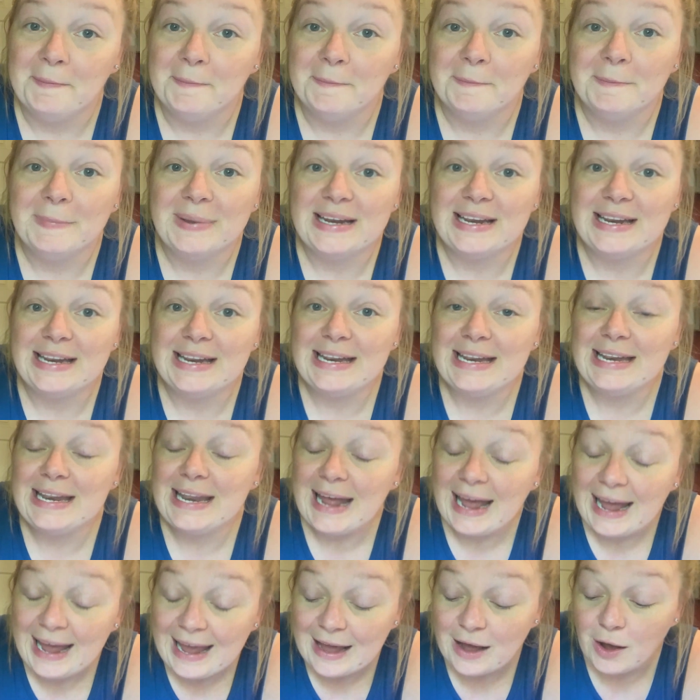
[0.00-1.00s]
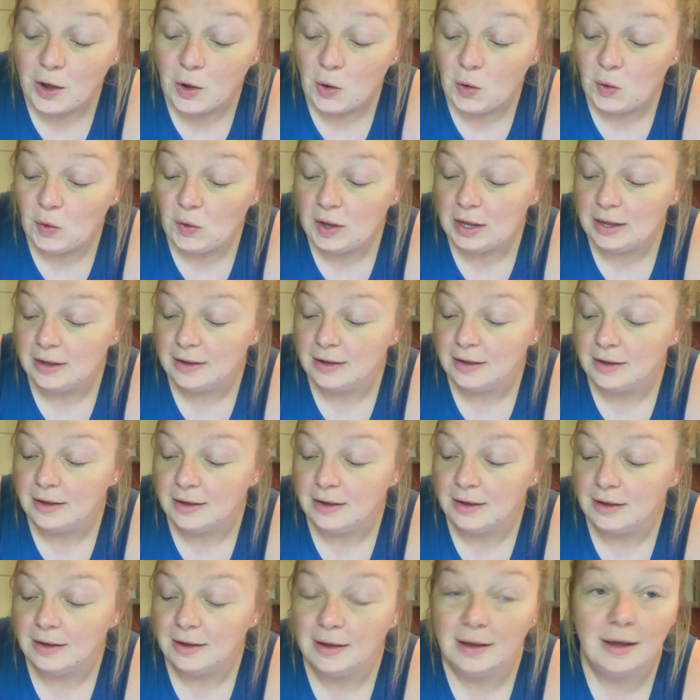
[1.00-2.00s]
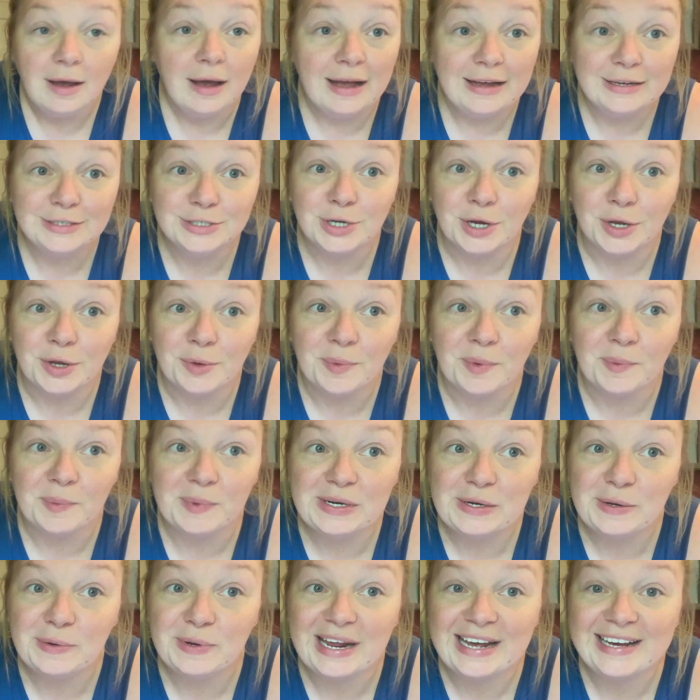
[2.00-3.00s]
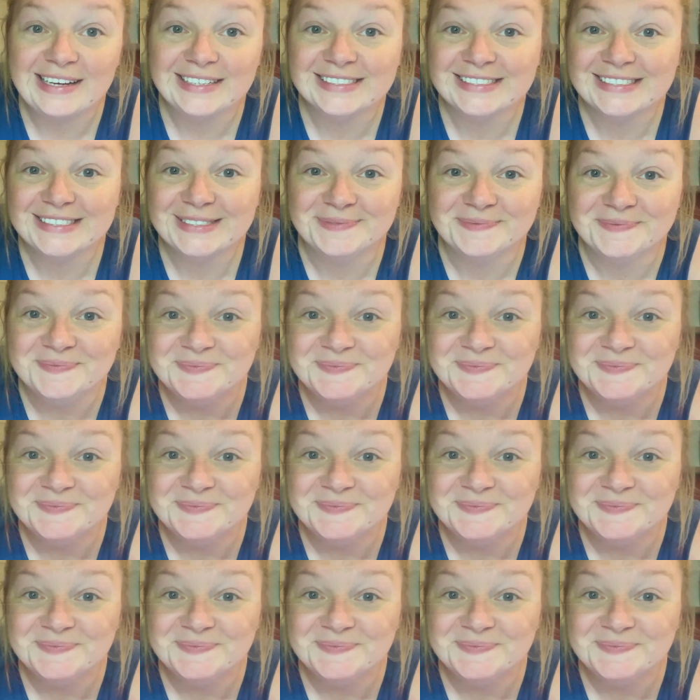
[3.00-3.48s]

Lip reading: but now I'll show you what we do next.